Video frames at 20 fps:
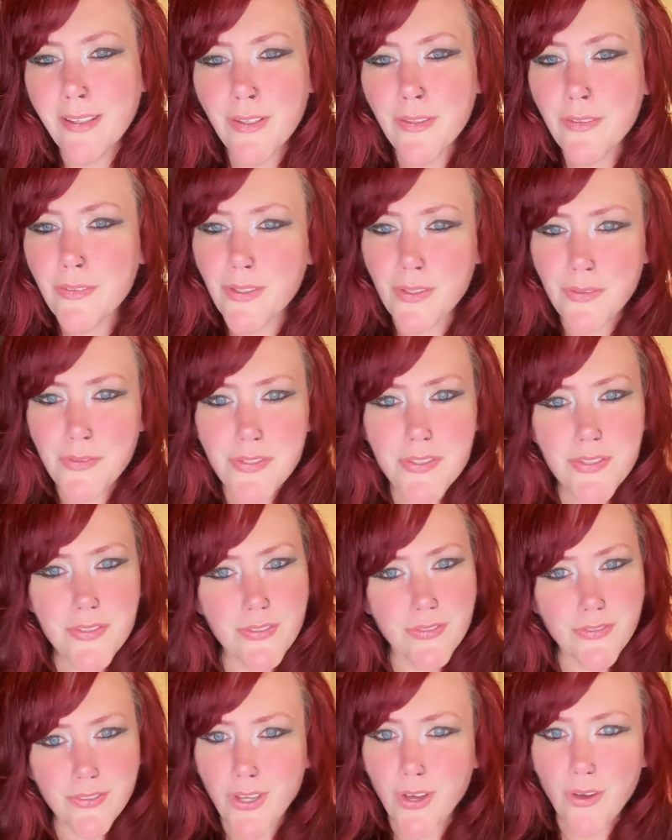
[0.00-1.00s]
Why do you
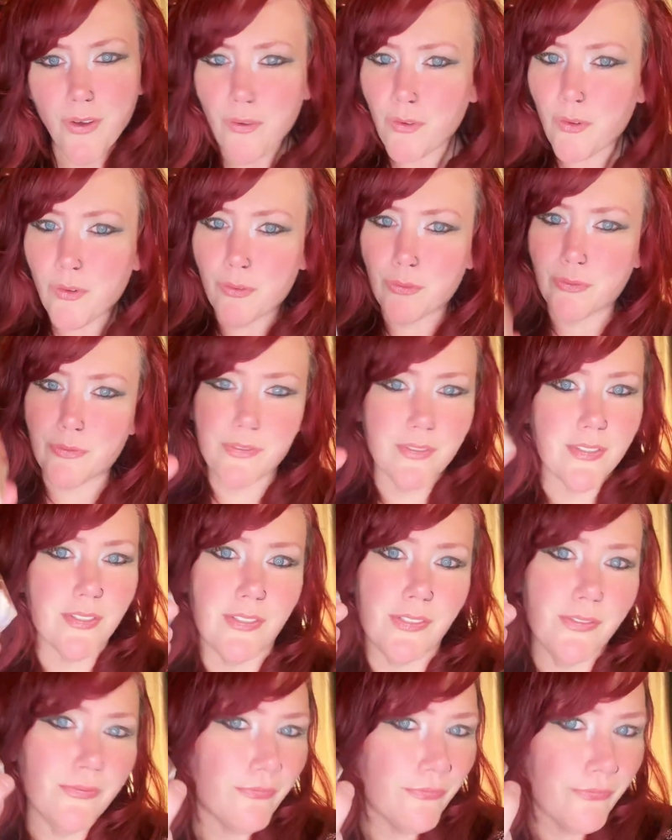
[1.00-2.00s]
use
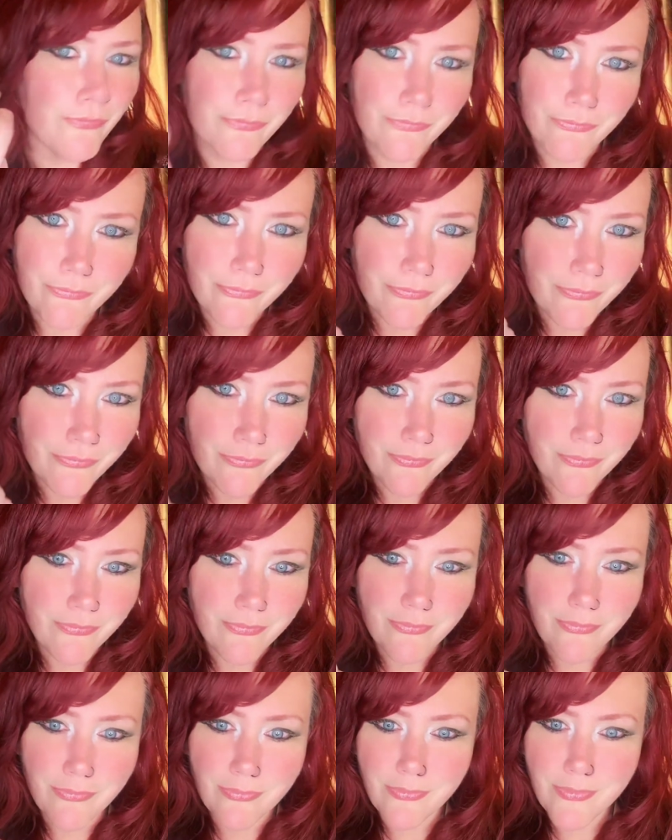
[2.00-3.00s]
stones?
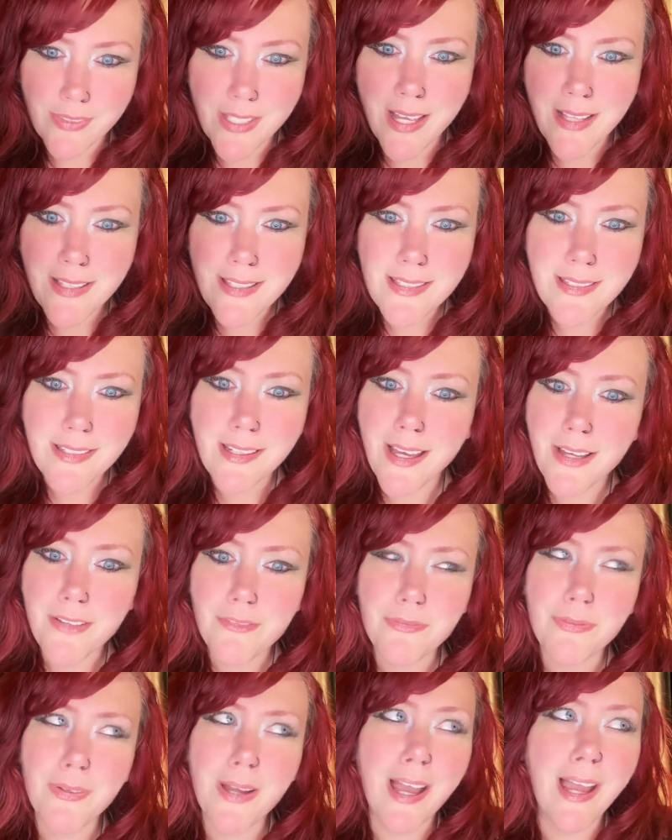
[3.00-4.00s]

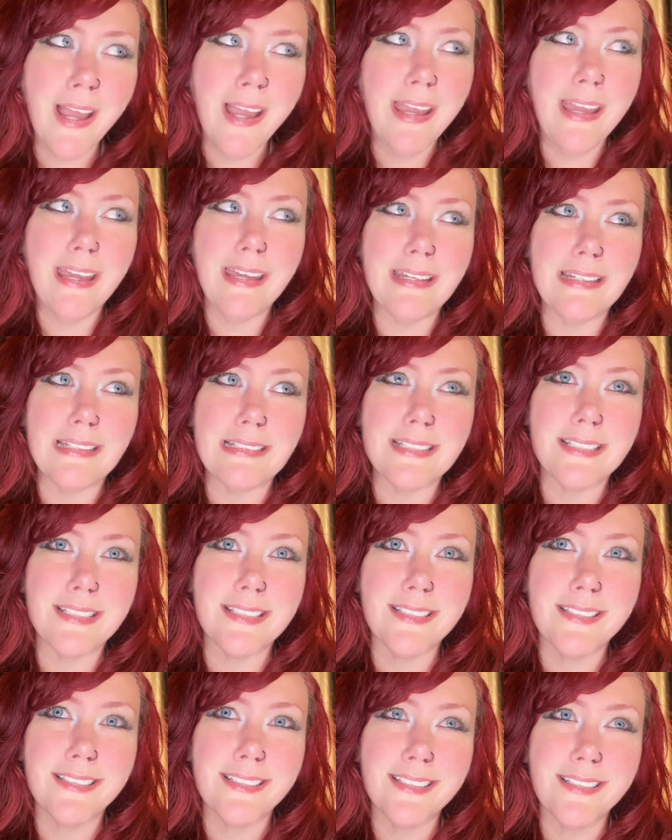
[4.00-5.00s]
That's not
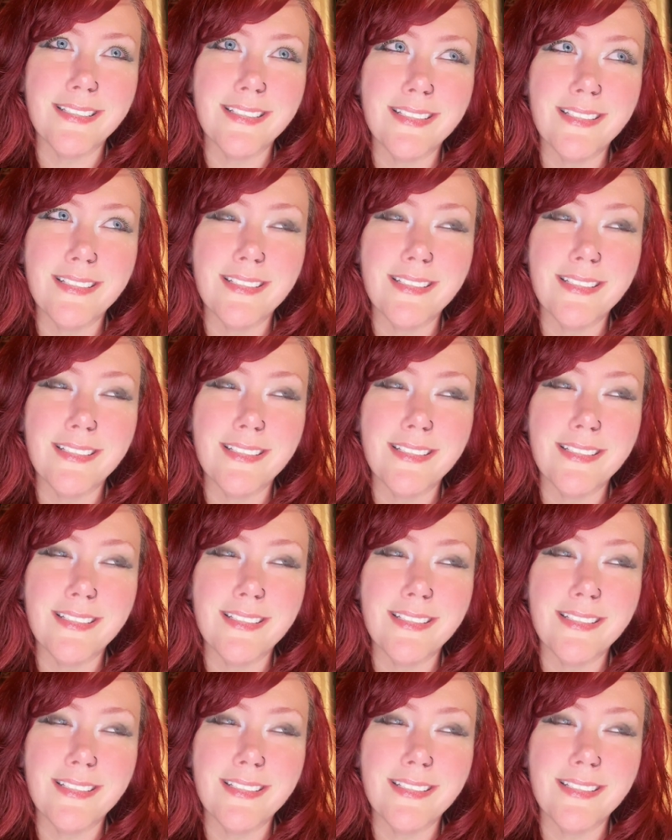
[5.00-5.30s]
right.